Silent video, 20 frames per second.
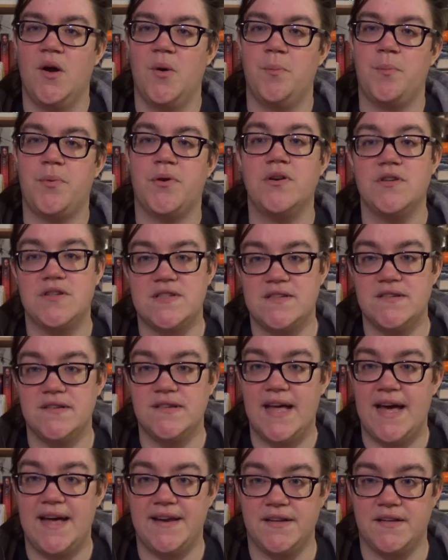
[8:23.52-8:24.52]

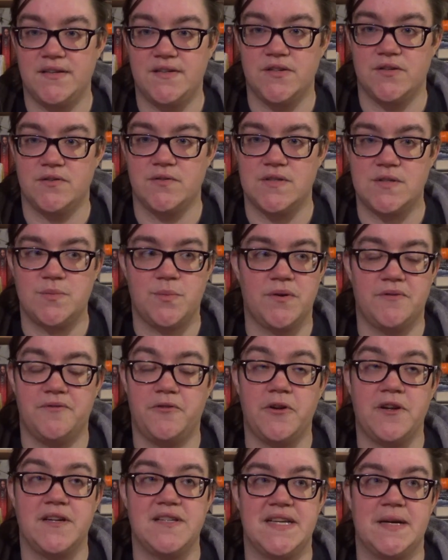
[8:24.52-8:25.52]
personal anecdotes where,
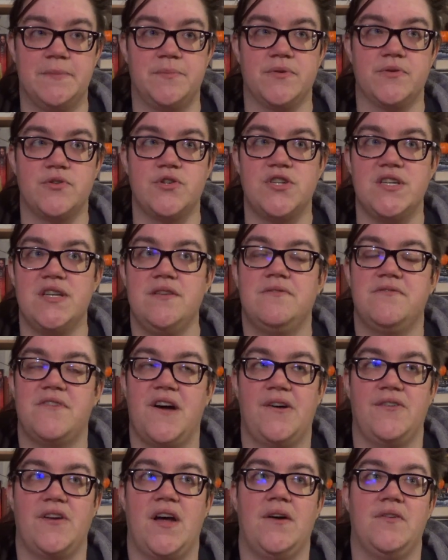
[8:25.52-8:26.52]
for example, she
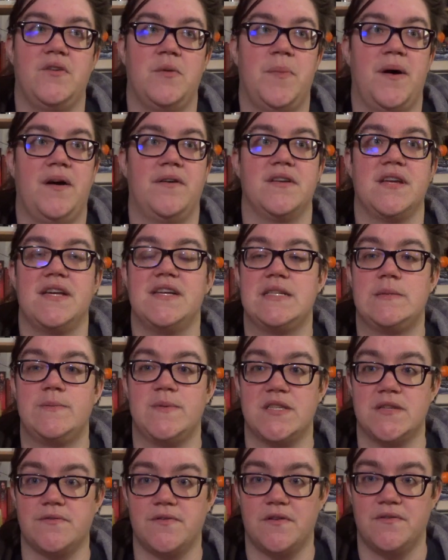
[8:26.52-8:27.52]
found out about a
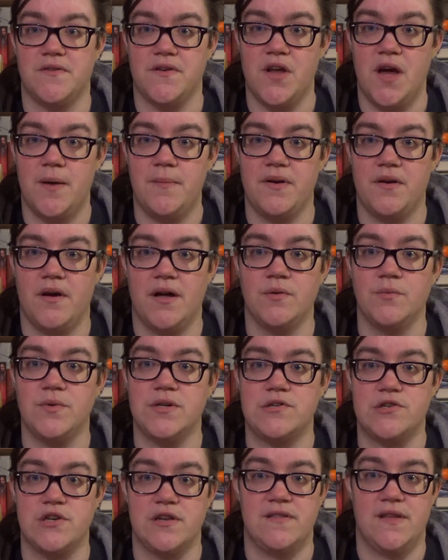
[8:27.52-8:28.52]
specific phenomenon,
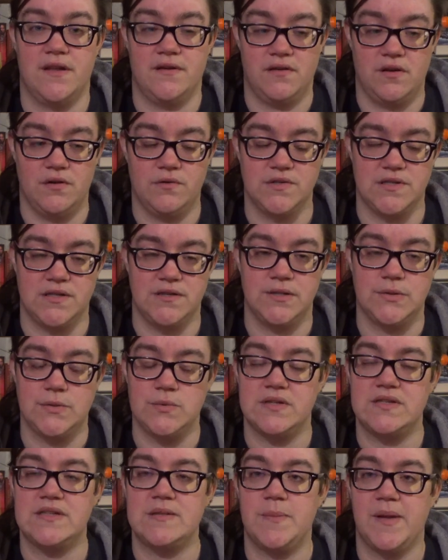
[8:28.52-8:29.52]
which she then goes on to
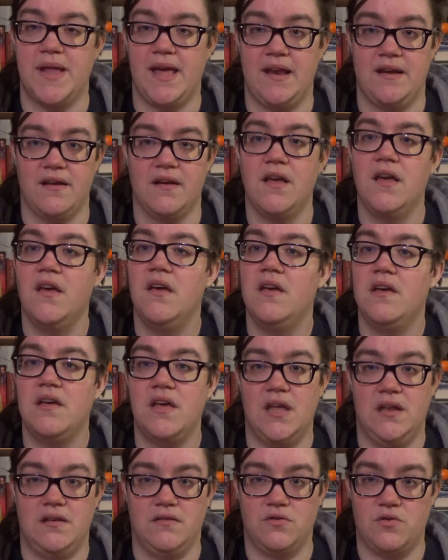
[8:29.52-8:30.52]
explain
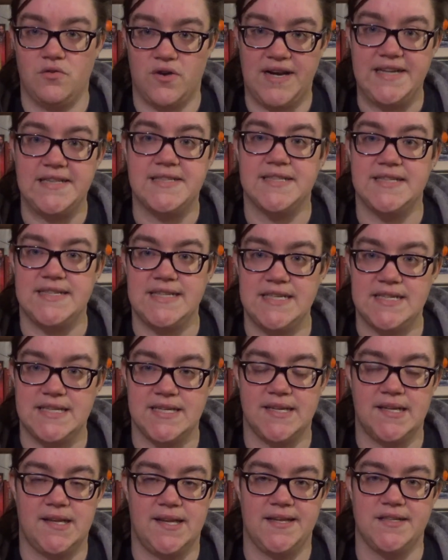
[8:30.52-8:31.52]
in greater
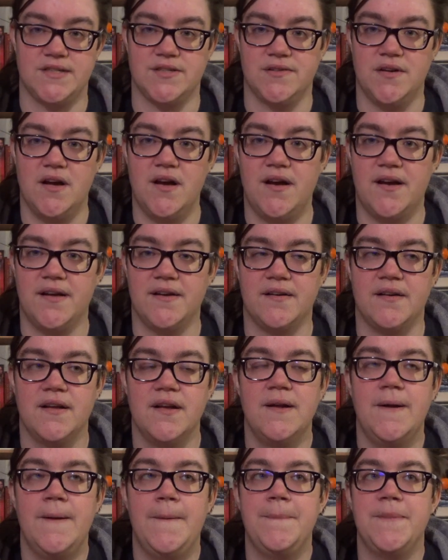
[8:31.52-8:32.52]
detail later on.
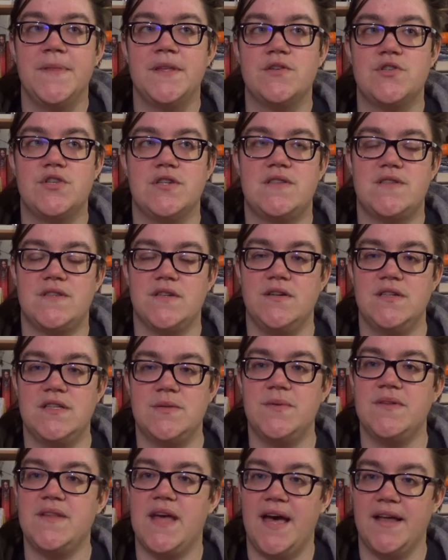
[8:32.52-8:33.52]
She starts
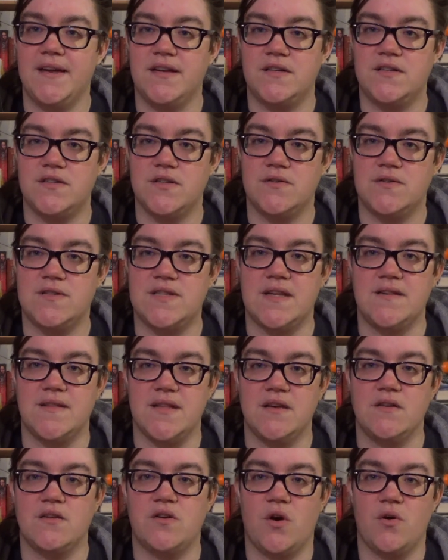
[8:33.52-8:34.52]
with anecdotes and
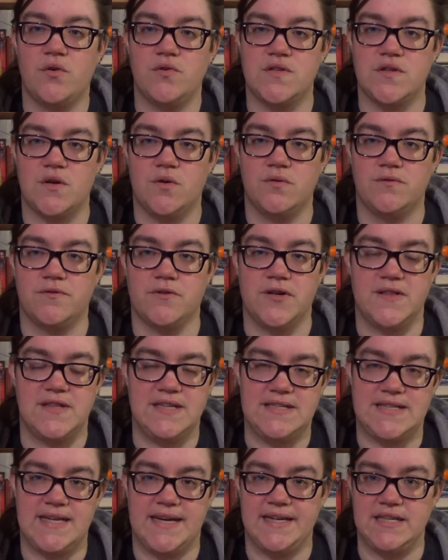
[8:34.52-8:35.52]
then goes over the
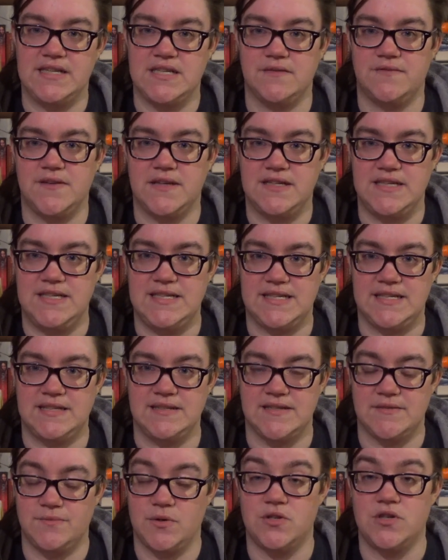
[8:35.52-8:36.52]
scientific
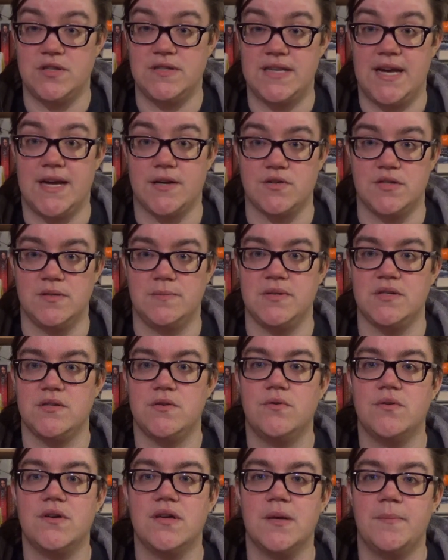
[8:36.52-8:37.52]
details, what she's actually been
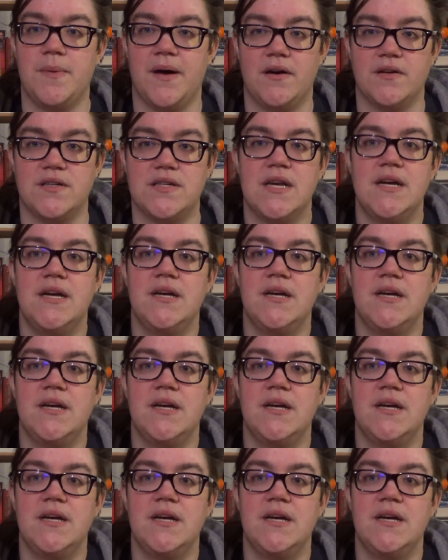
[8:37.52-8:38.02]
talking about,